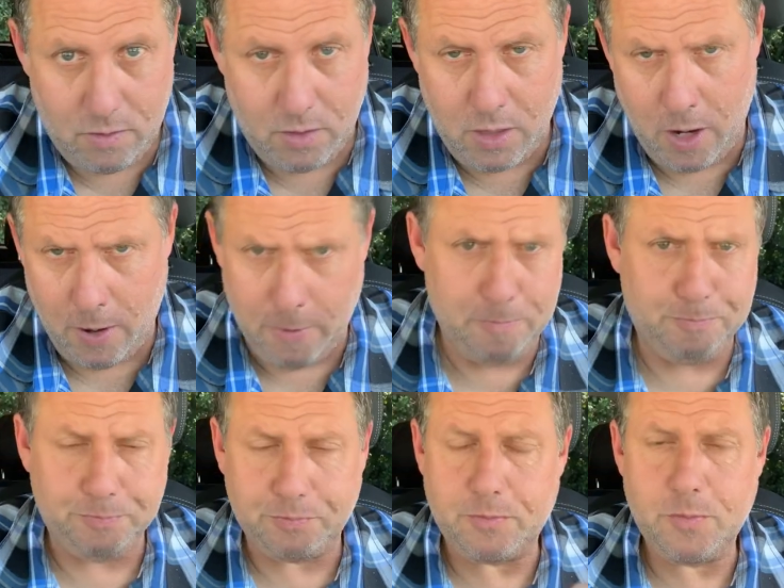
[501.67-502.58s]

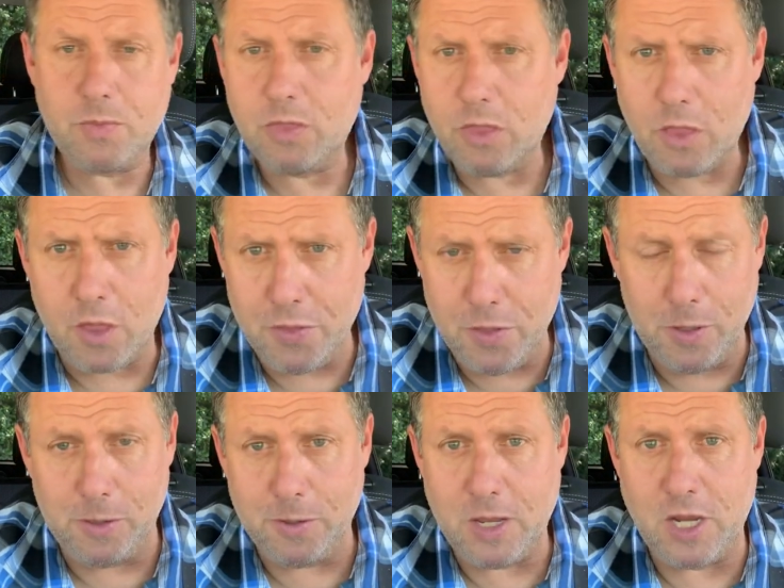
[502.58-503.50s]

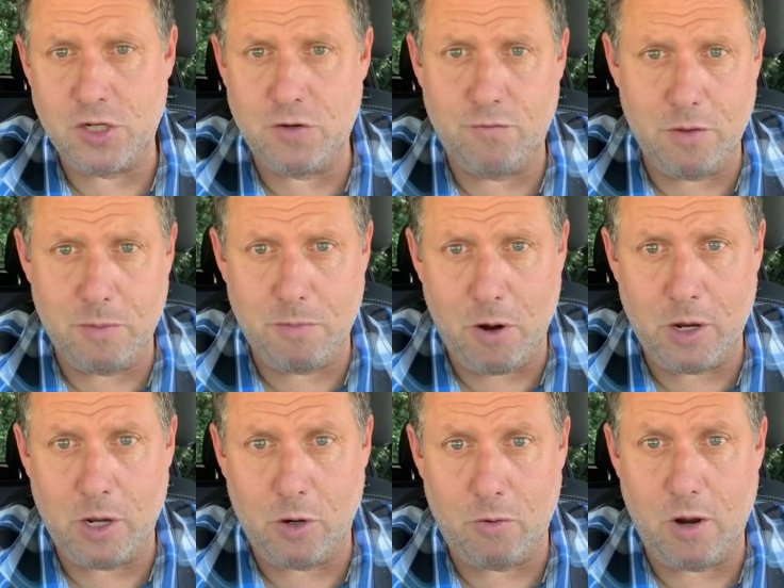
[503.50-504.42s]
the location for the
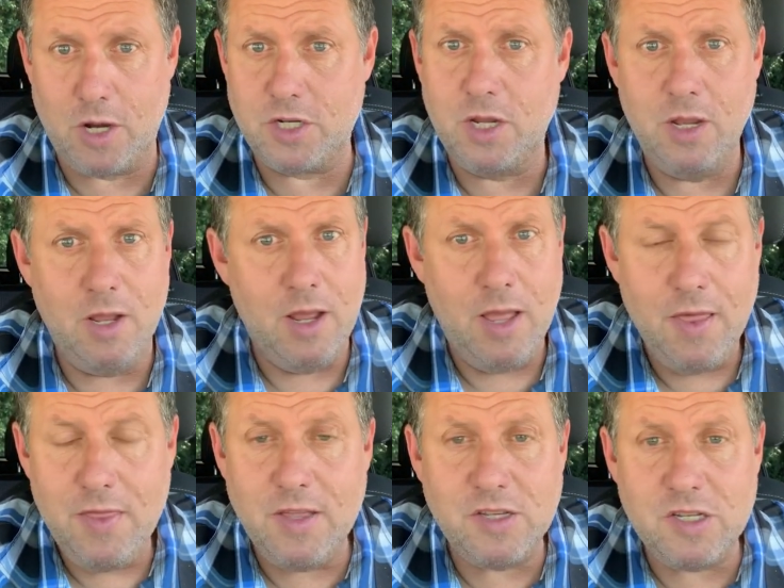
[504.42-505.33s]
parking garage.
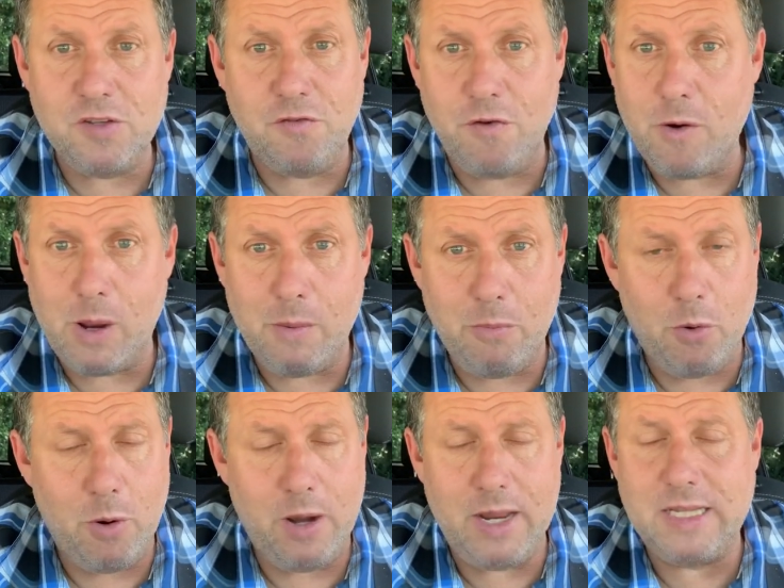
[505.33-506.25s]
This is very
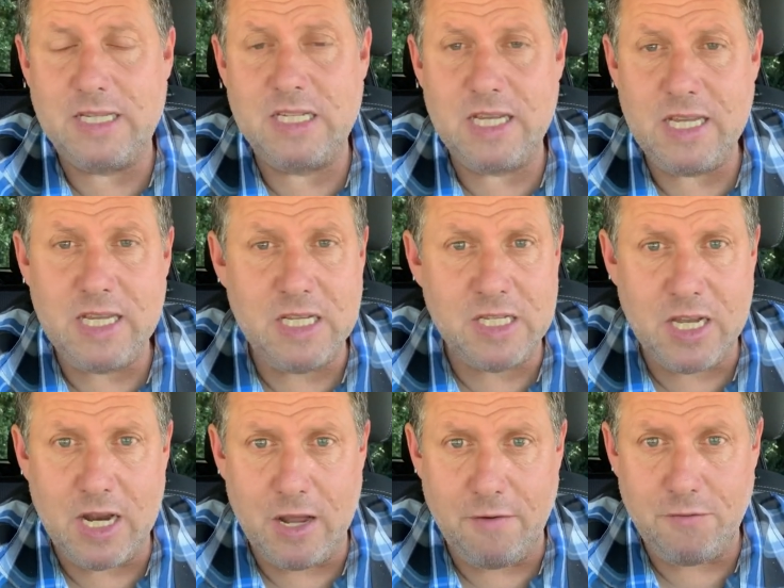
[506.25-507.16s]
important. It's
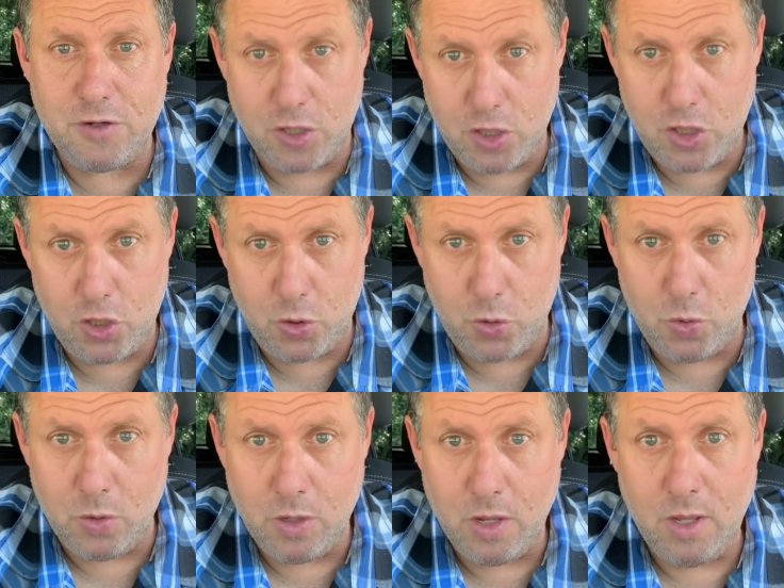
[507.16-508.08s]
easy enough to
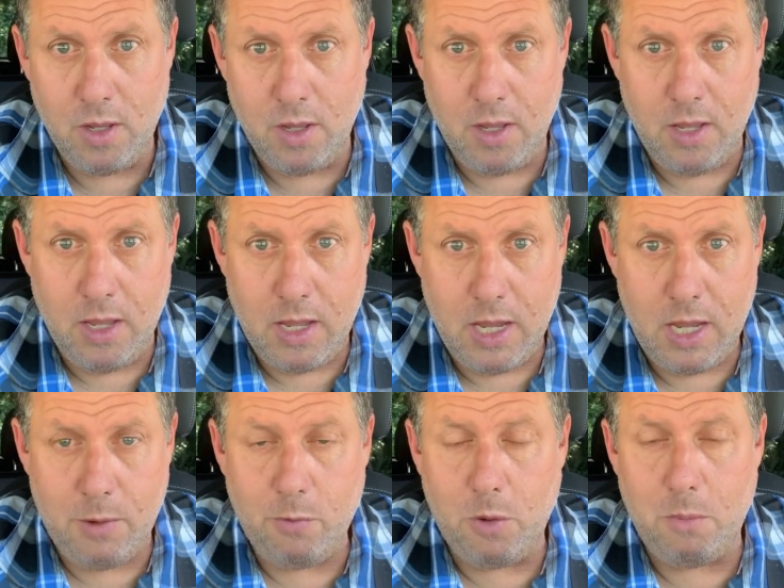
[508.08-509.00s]
do.
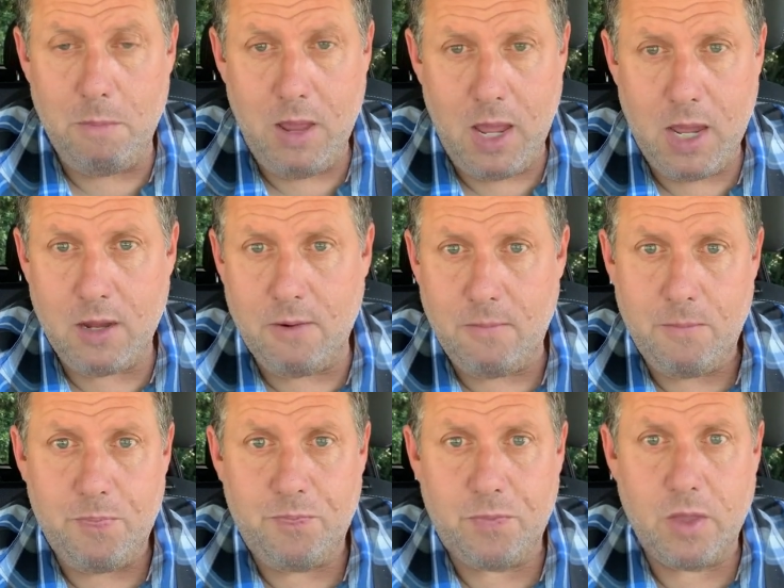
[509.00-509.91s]
It will make
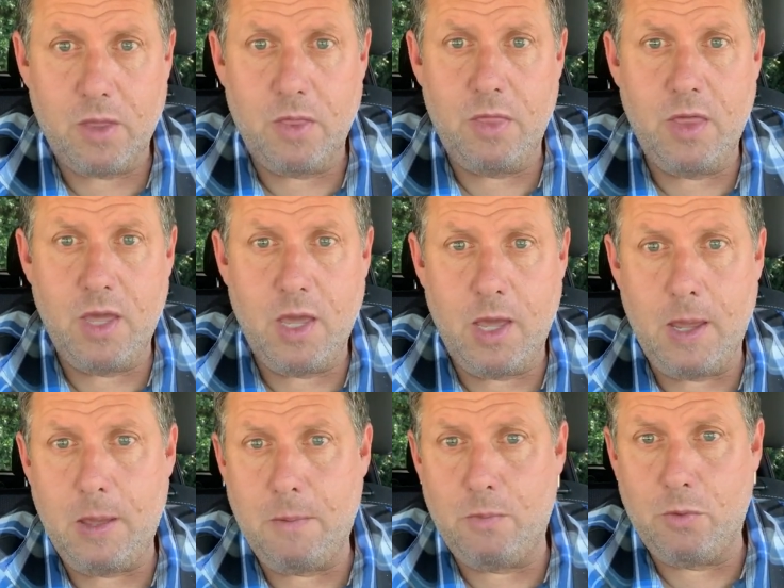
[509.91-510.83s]

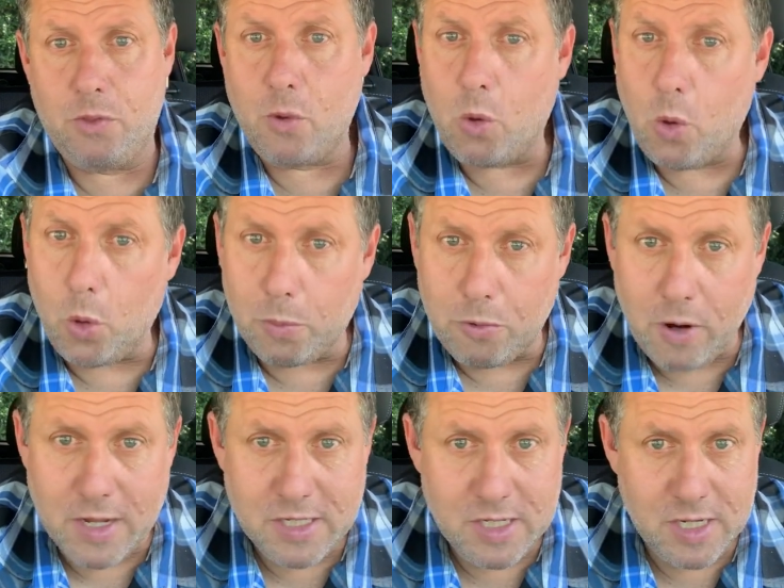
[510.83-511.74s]
the whole
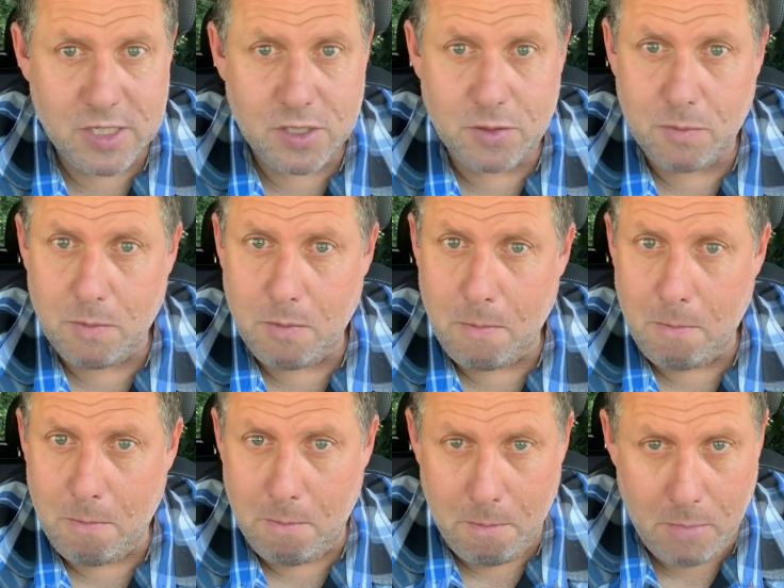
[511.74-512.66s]
process
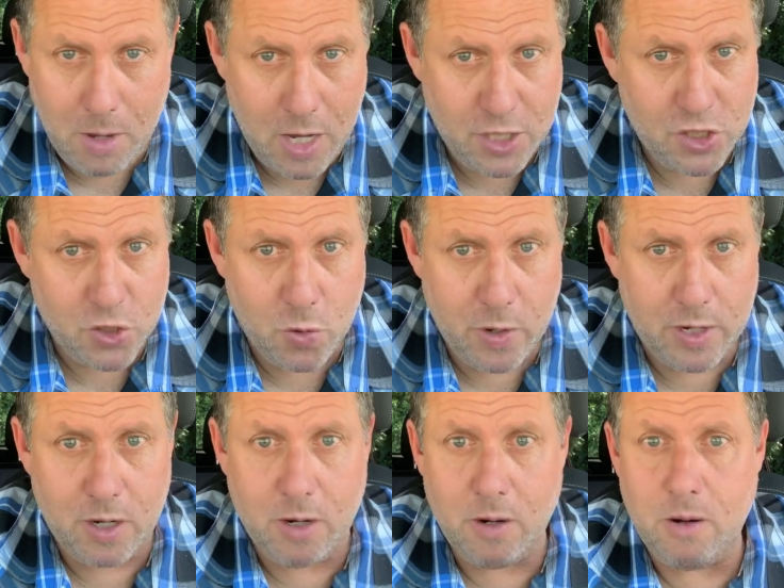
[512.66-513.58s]
much
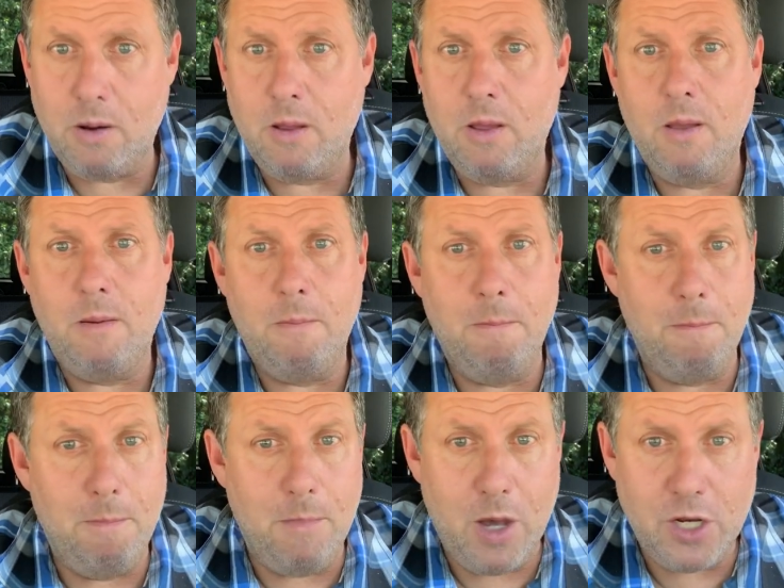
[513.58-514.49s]
quicker,
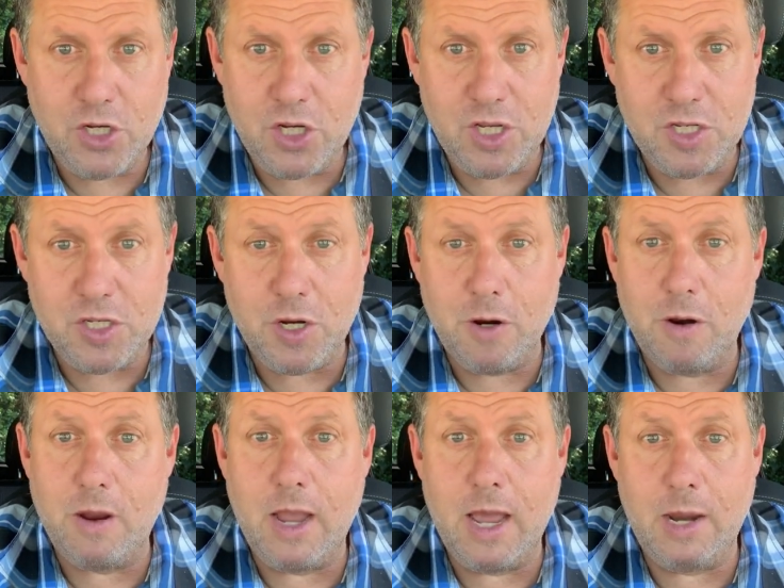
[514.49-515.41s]
much
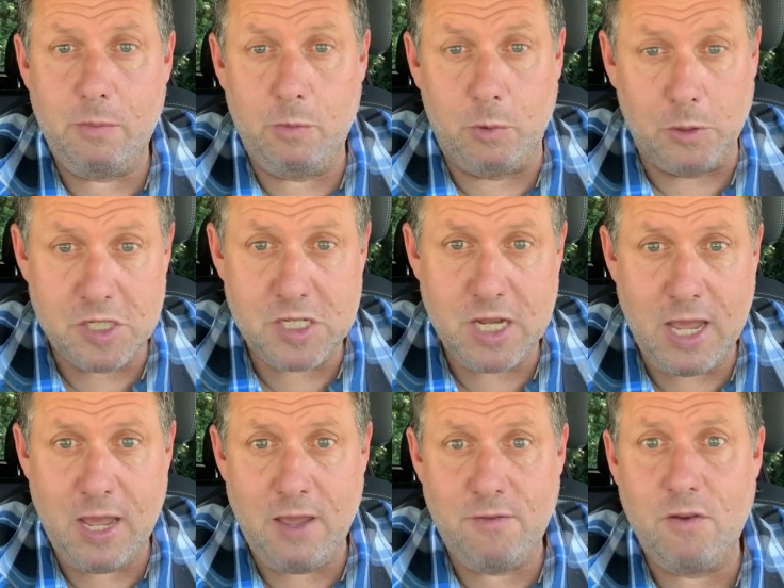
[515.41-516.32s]
easier, and it will
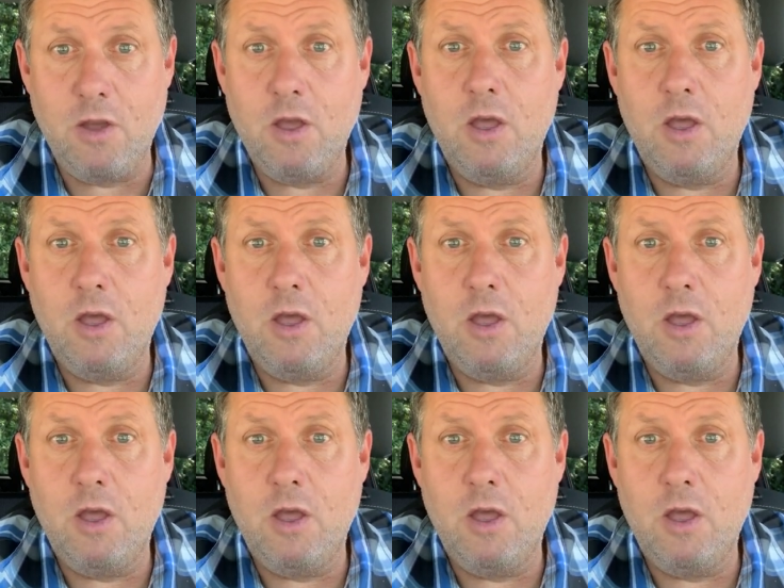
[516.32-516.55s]
save